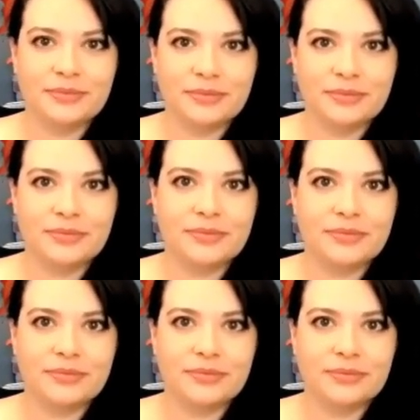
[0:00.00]

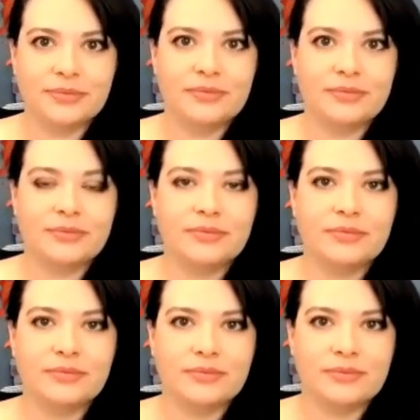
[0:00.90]

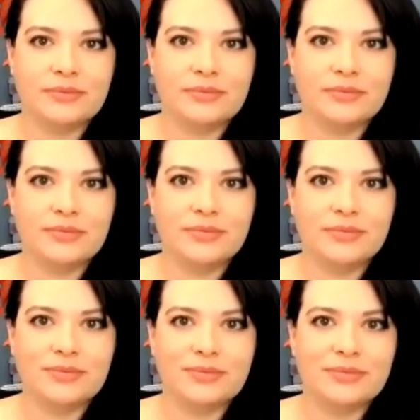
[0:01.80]
(silent)